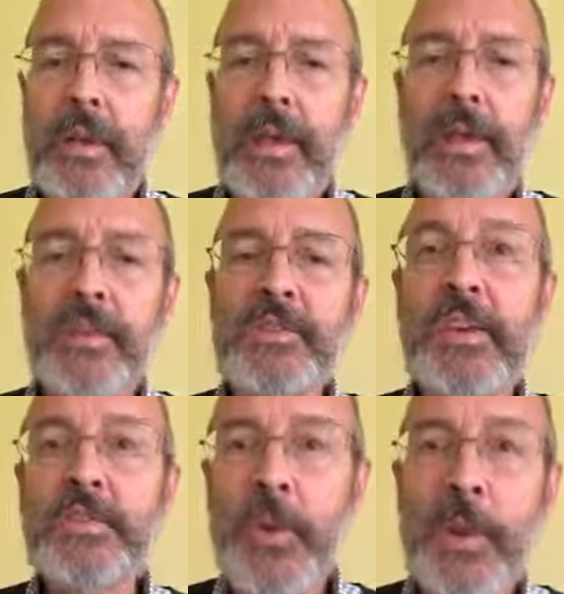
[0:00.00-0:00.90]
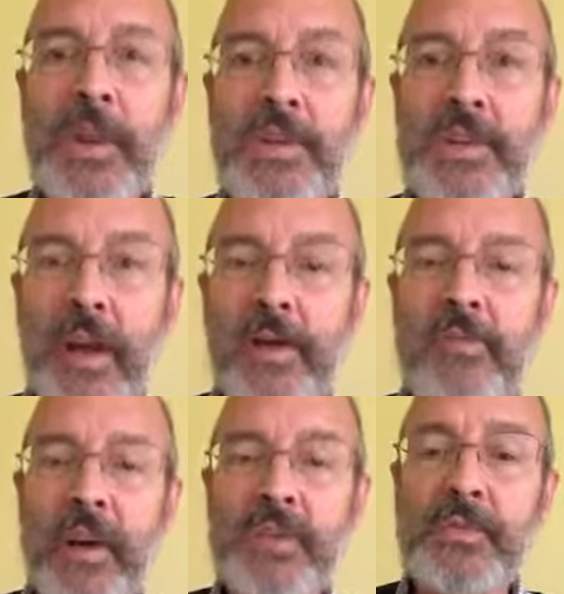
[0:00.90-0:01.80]
He is the atoning
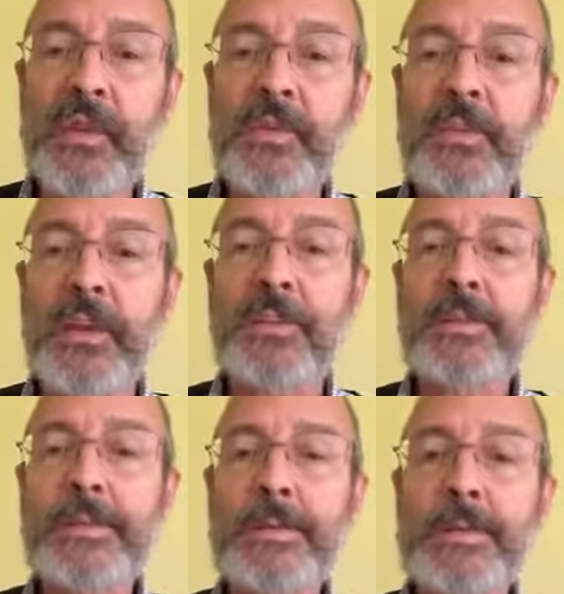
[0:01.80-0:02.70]
sacrifice for our sins.